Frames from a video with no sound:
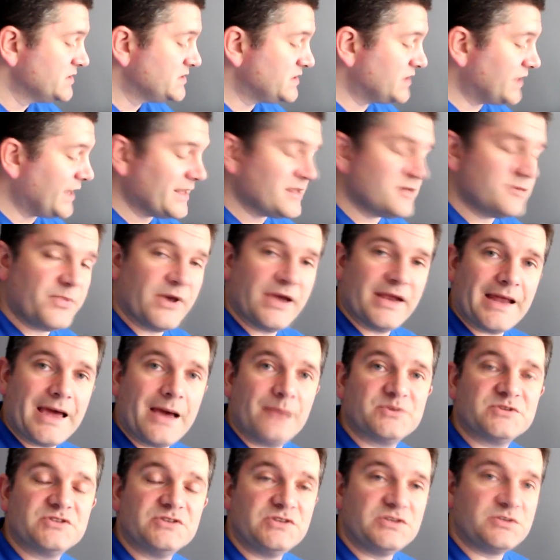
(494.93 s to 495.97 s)
to get the bed
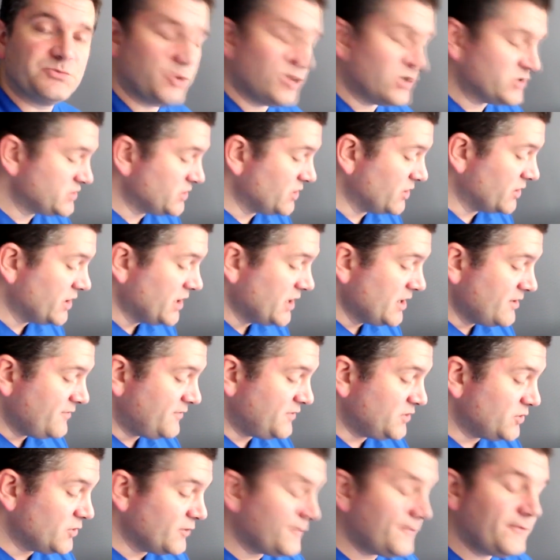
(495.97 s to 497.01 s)
absolutely spot on. If
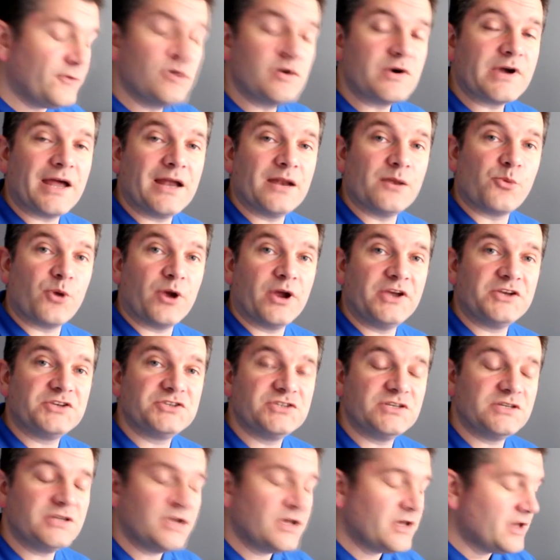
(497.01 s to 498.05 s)
you do a full
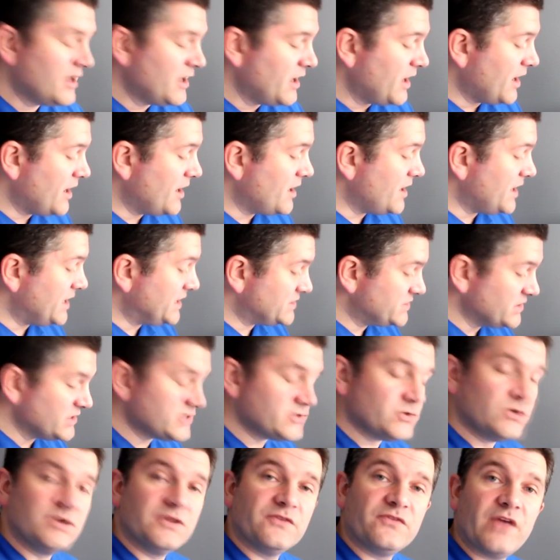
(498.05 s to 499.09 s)
calibration, it does
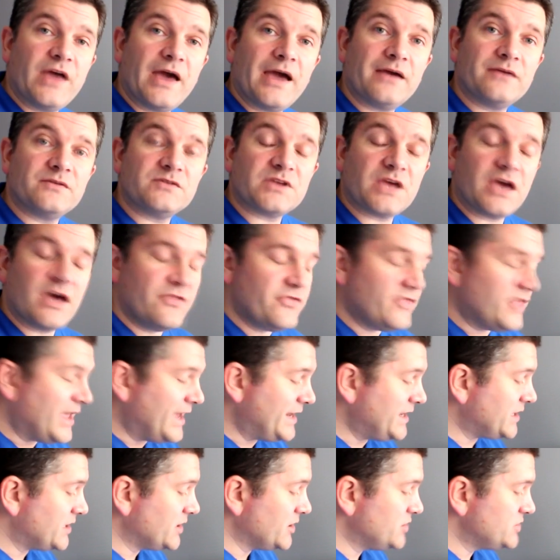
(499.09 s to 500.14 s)
all of that, and
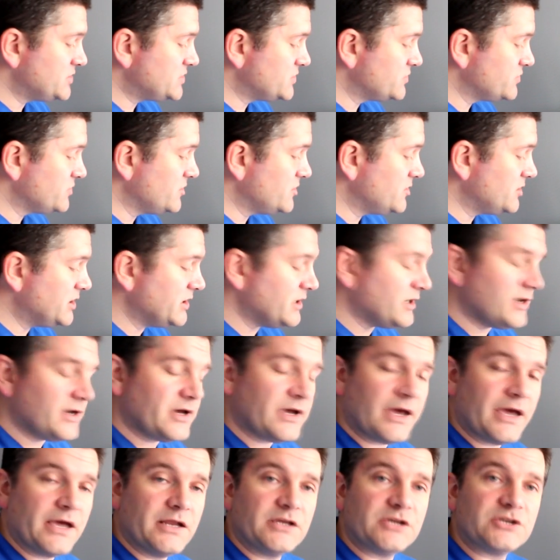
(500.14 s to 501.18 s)
then it goes through
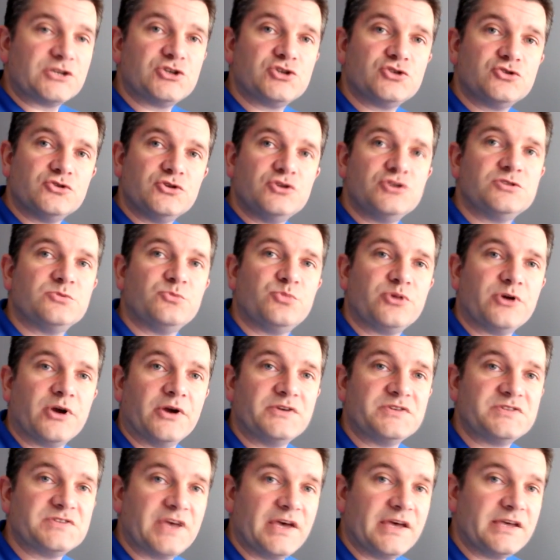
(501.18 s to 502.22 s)
an extrusion
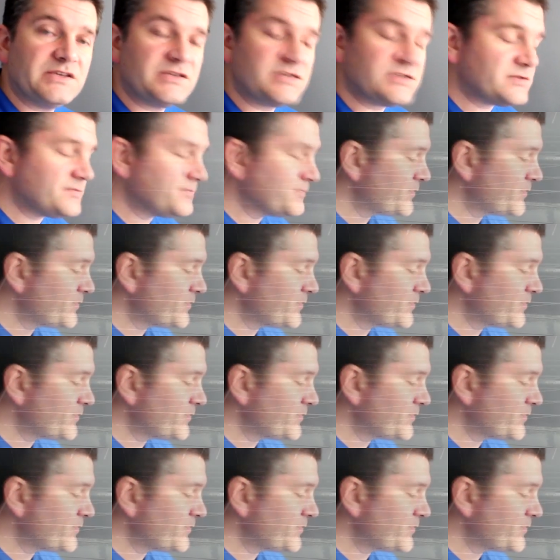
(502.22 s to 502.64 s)
process,